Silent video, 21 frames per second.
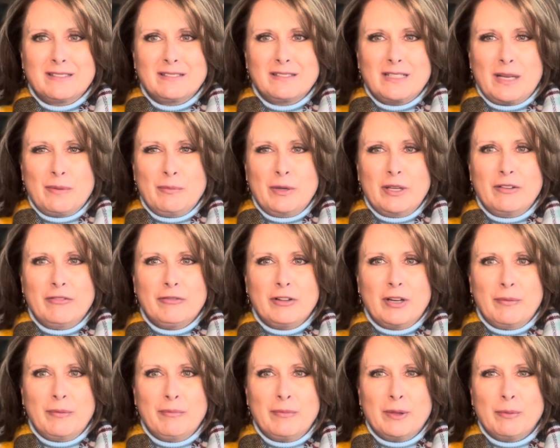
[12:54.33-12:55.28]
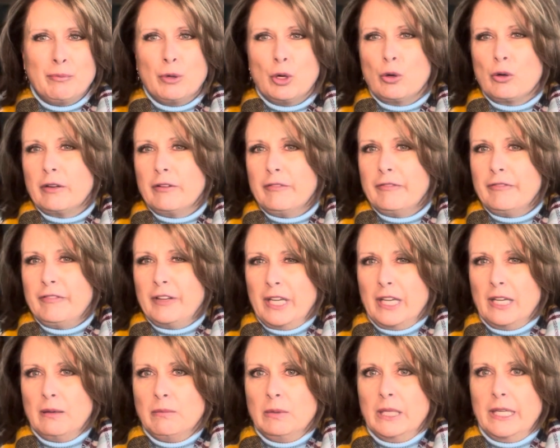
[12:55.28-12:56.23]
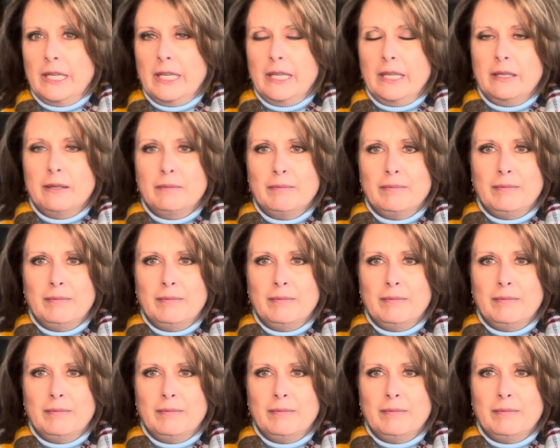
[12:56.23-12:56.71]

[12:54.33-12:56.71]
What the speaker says: coming from the broken family.